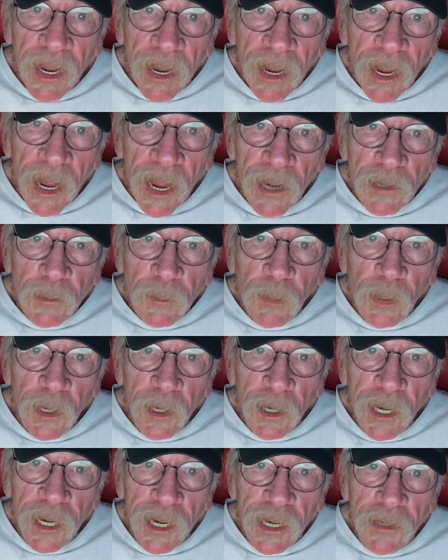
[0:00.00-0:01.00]
has
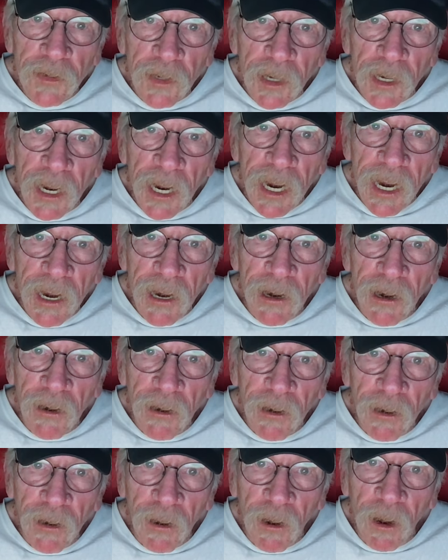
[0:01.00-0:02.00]
put his
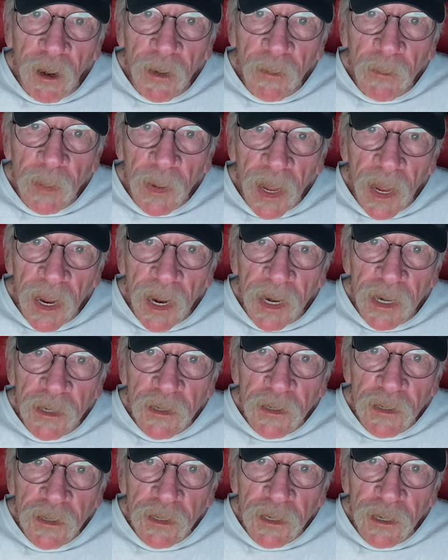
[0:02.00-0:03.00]
ear on
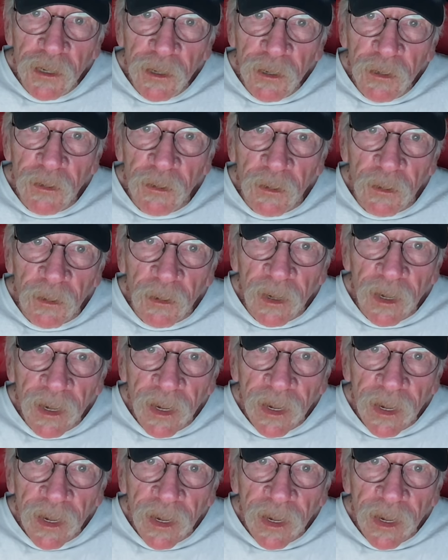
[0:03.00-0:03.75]
page two,